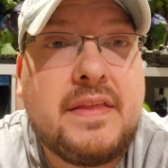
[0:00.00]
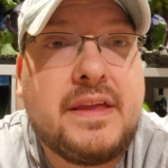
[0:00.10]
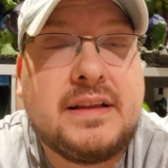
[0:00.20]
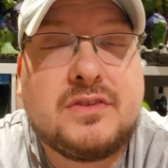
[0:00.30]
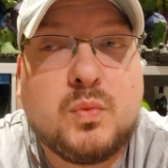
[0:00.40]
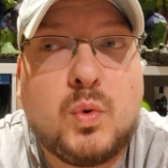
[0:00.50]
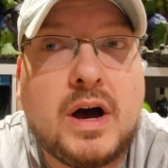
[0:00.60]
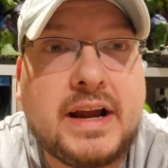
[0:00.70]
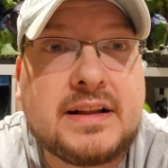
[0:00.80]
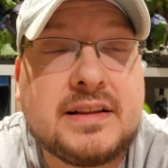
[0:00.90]
And then it's
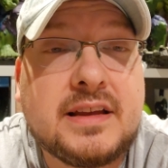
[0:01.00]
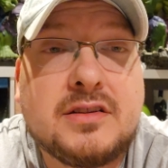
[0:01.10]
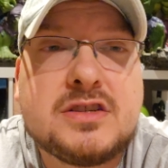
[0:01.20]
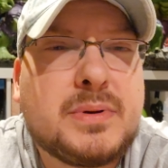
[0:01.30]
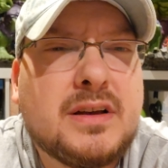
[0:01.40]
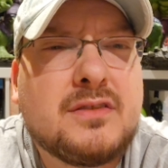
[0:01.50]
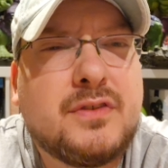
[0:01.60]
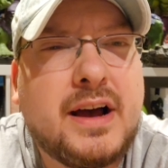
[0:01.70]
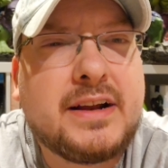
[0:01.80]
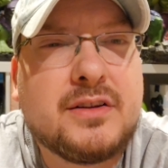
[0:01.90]
widely, just because
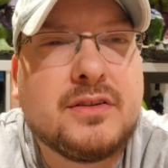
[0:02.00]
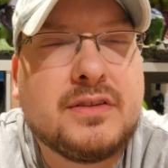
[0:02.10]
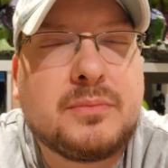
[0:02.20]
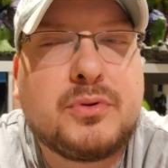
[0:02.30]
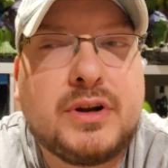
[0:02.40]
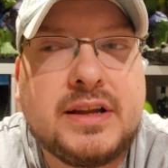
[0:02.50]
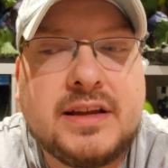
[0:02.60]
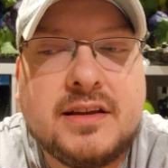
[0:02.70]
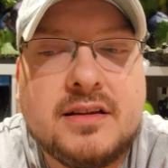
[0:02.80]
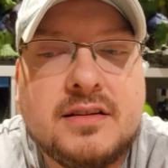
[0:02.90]
vinyl is
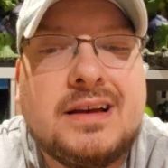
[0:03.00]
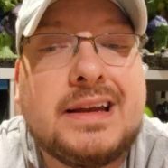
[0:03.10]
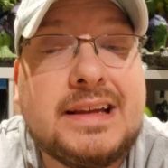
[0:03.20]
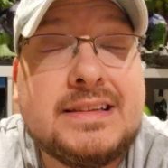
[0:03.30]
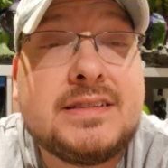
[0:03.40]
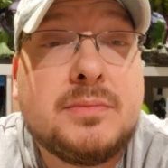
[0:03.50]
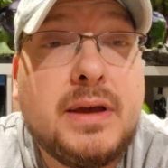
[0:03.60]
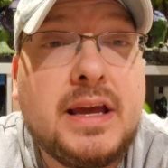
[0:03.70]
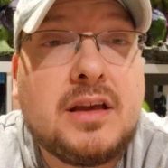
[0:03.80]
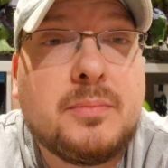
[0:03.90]
pretty, not easy to
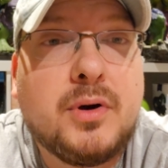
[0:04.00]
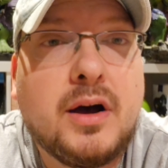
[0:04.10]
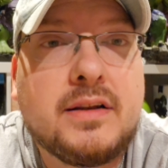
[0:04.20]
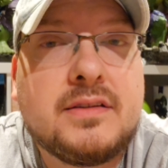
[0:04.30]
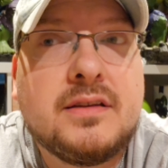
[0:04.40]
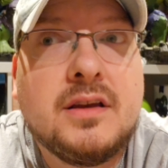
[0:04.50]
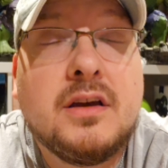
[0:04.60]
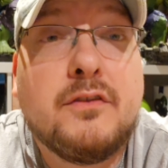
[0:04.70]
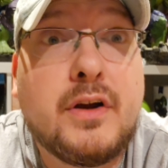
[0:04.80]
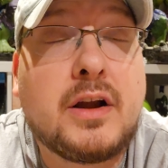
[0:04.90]
make, but
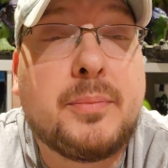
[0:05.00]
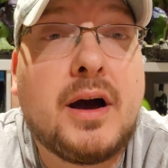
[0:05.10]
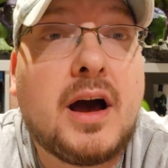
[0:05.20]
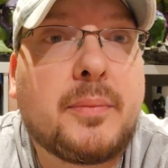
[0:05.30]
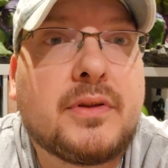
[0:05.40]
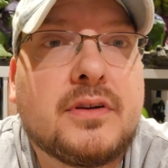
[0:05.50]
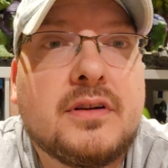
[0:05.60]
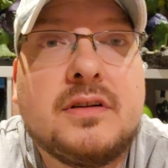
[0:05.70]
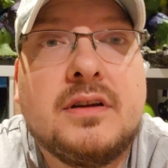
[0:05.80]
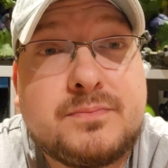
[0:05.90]
very
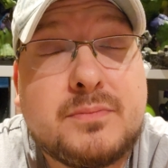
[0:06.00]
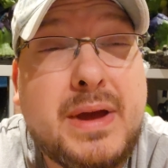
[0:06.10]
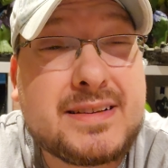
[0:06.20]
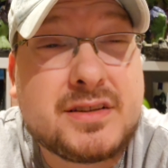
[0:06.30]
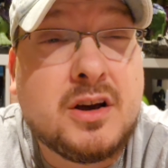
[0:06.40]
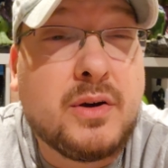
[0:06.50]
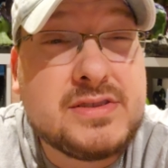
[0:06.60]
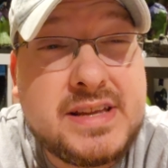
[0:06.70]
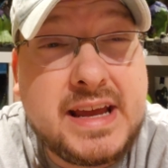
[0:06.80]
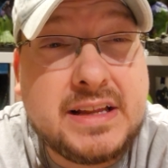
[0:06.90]
popular. Mexico
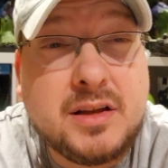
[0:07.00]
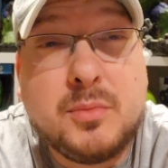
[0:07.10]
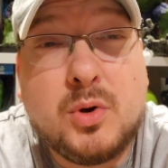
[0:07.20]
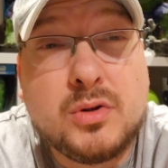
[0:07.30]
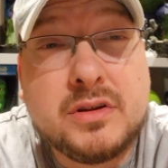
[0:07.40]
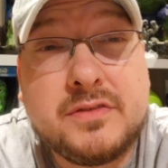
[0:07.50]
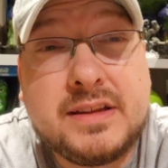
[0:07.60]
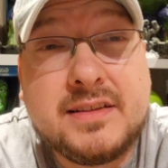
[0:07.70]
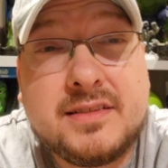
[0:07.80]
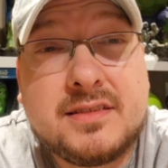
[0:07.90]
has taken the mold of
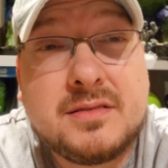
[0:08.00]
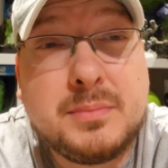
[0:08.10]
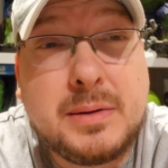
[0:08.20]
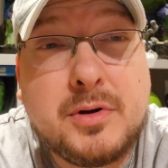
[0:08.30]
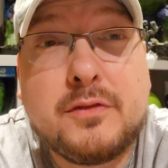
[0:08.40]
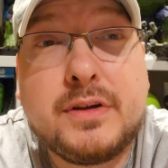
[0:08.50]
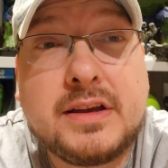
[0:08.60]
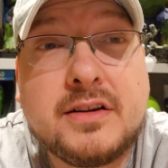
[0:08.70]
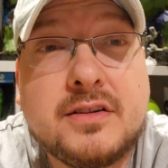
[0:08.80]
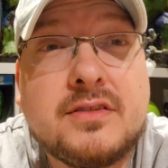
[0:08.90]
these Mimo
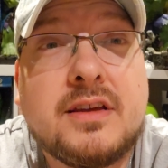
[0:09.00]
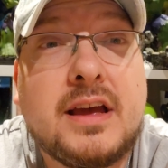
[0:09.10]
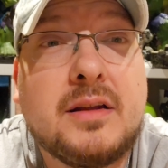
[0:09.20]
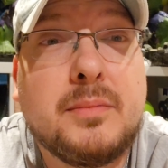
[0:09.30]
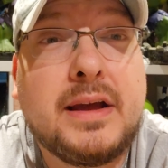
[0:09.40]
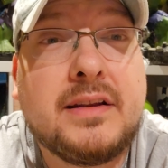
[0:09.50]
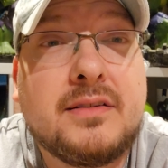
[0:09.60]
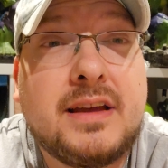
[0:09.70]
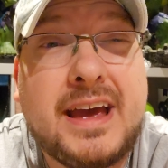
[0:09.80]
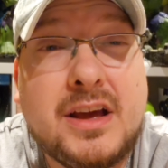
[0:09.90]
figures and made
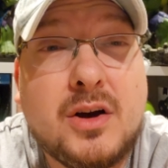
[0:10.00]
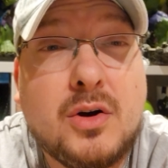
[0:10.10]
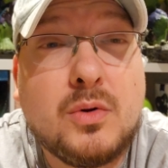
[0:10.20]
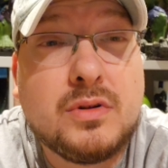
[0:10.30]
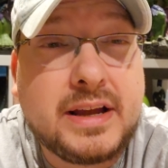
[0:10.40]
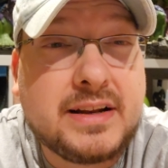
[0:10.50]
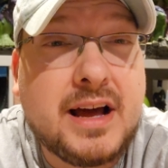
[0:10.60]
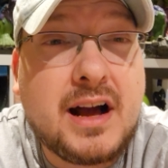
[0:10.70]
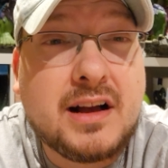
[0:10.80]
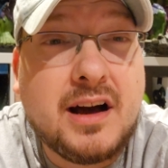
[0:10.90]
it KO and like
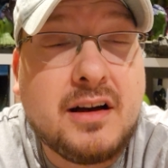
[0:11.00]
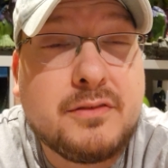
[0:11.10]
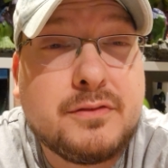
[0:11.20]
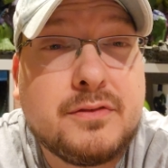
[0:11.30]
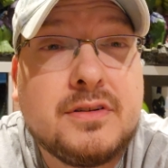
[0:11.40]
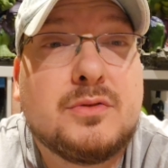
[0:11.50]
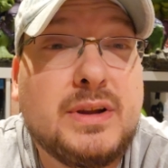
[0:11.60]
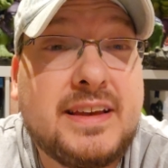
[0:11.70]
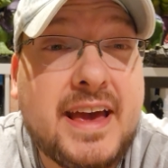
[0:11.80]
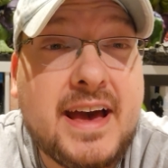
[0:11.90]
knockoff
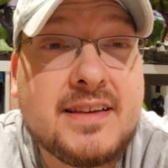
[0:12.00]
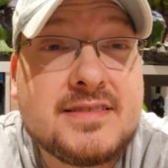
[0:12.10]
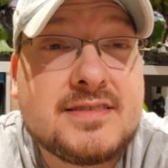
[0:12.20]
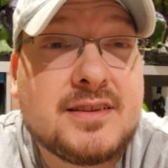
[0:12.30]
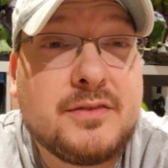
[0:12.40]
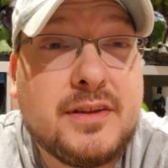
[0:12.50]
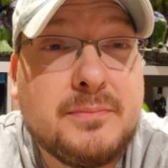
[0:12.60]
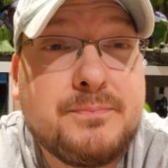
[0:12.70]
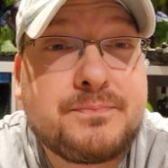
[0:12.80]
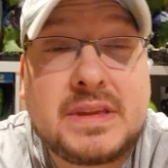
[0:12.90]
recasts of
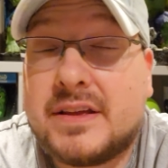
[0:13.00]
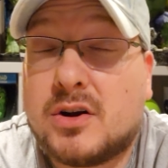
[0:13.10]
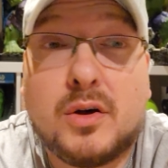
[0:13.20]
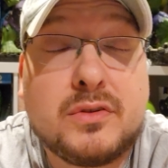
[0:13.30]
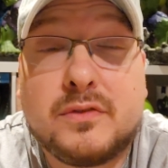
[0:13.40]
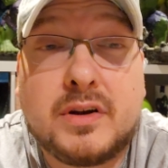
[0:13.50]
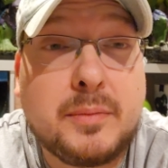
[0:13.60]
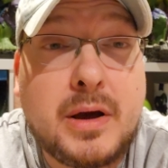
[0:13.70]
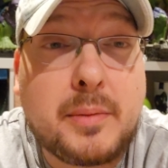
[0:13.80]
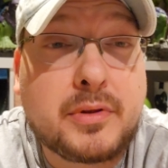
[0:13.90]
them that are also very
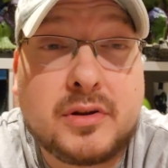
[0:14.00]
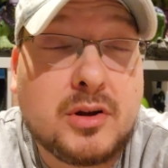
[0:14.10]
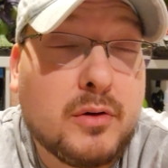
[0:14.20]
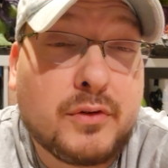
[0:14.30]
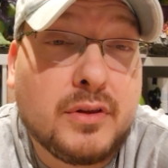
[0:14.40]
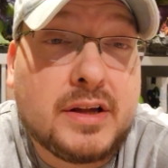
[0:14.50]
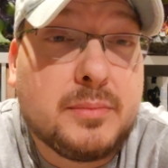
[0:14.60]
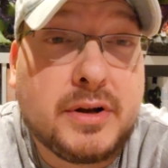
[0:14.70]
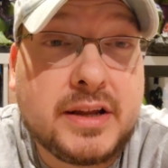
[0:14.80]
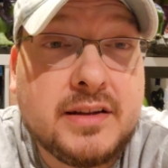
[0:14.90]
popular, to go for a lot of
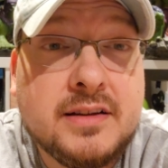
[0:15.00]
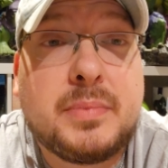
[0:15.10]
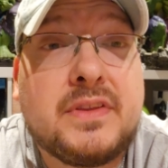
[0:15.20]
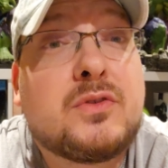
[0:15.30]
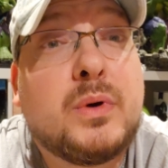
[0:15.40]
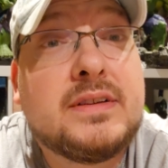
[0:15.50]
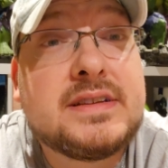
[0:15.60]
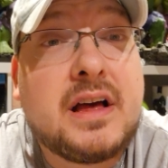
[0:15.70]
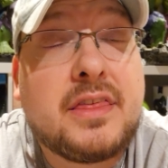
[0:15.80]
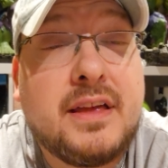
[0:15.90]
money. But this one is
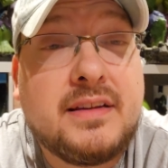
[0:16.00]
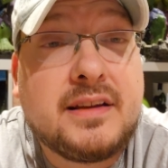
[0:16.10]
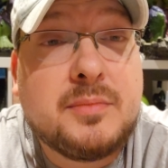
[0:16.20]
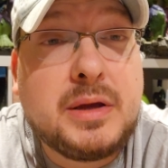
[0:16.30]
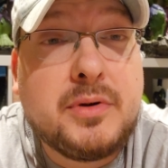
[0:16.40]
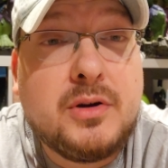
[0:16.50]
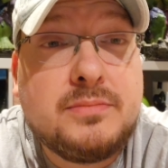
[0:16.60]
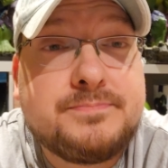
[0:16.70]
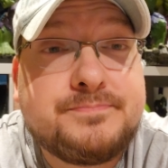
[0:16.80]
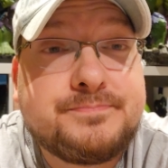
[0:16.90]
an authentic Mimo,
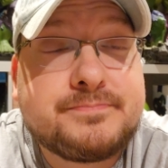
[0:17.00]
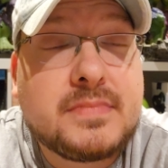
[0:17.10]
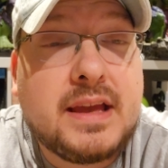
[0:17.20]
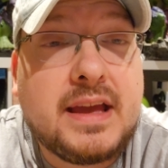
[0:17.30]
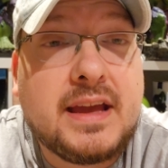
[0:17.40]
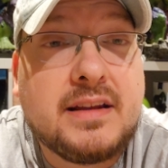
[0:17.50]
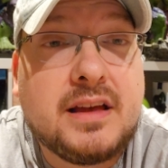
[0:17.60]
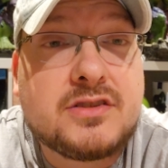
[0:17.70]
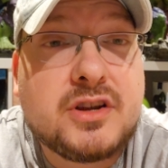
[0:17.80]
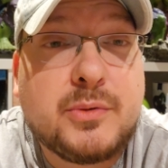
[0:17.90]
and
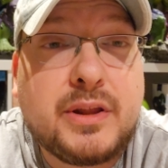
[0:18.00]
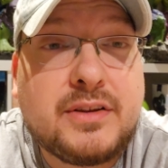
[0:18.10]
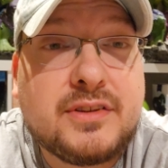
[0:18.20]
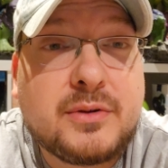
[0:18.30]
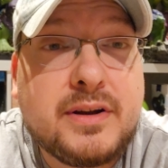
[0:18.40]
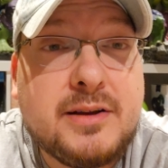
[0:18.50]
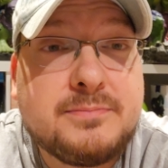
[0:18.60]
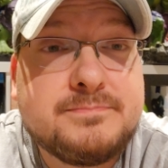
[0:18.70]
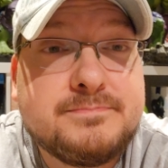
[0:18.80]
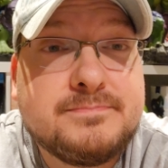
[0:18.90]
I'll show you what he looks like right now.
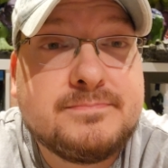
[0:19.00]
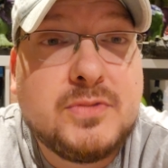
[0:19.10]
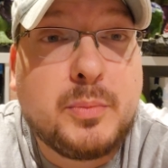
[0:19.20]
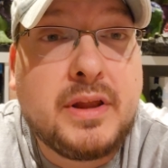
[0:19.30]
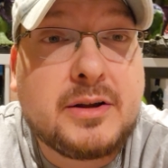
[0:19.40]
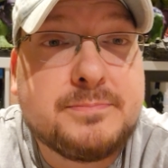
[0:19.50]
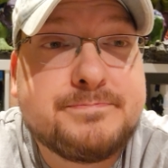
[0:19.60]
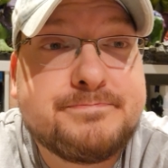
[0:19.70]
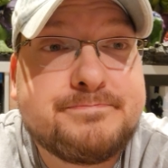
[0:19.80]
Hope you like him.